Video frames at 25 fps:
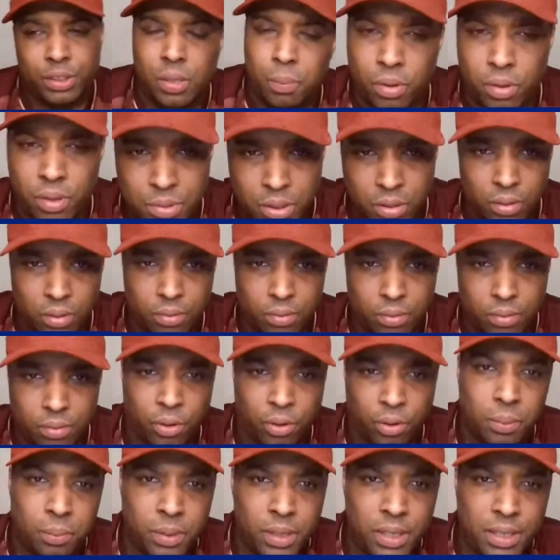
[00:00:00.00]
I was
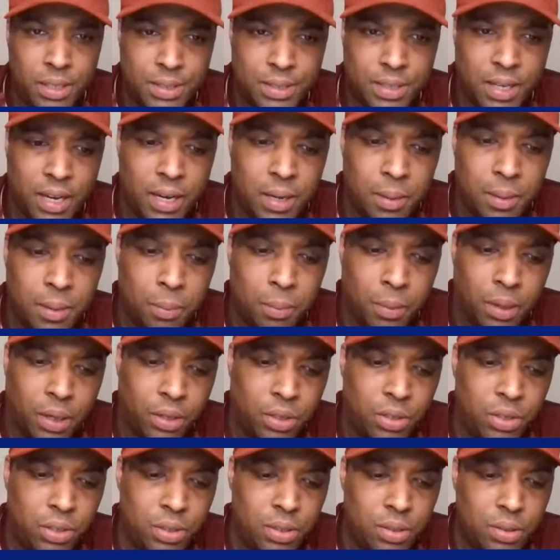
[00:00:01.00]
watching the build up to
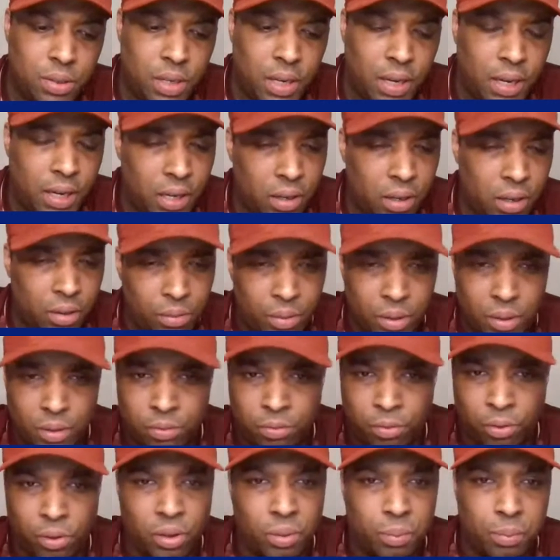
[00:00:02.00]
the Fulham Leeds
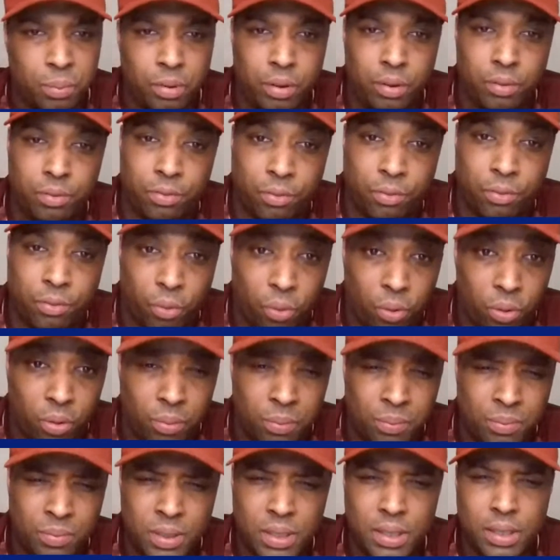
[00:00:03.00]
game, and you're
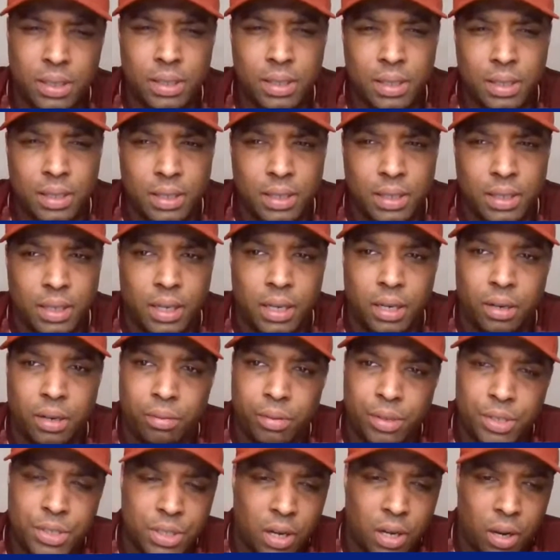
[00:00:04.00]
hearing Fulham are in
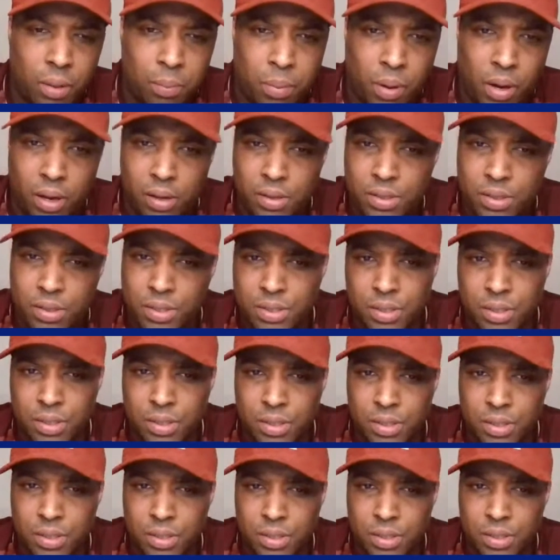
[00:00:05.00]
form. You're hearing
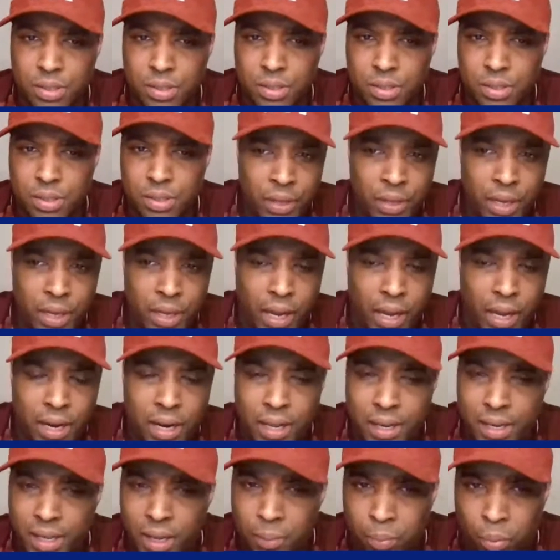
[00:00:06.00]
Scott Parker's done a
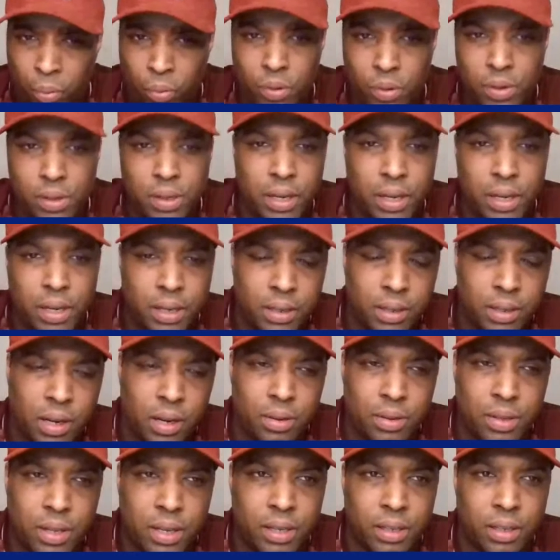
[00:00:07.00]
brilliant job, and
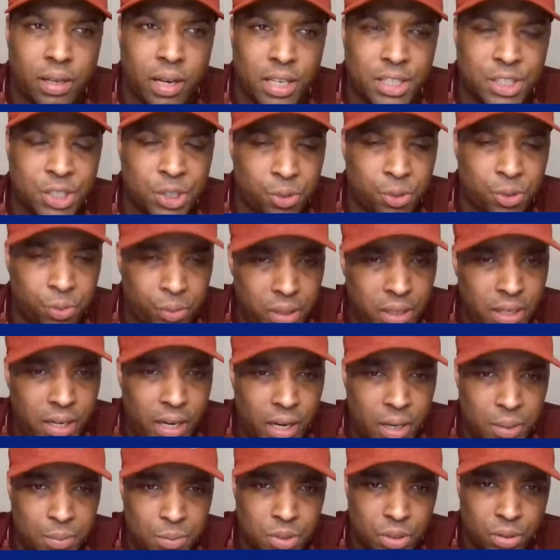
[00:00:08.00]
at that point they
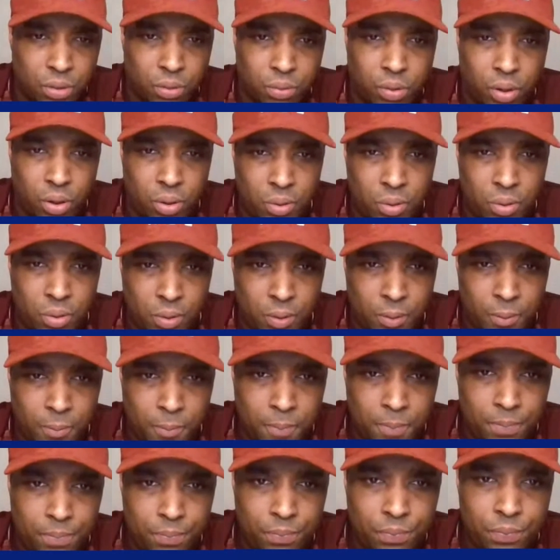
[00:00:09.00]
had lost 3 games
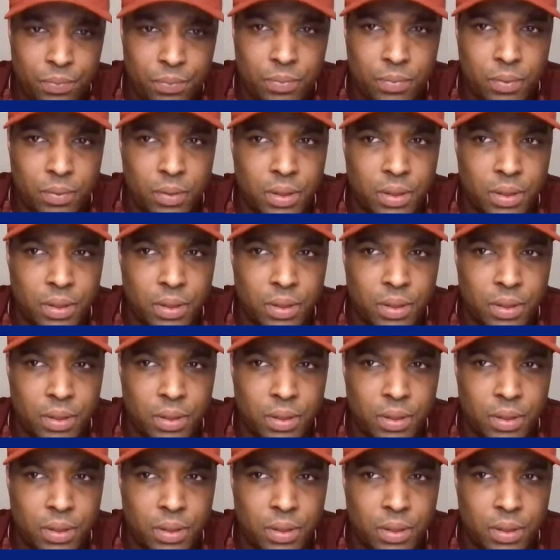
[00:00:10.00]
in a row.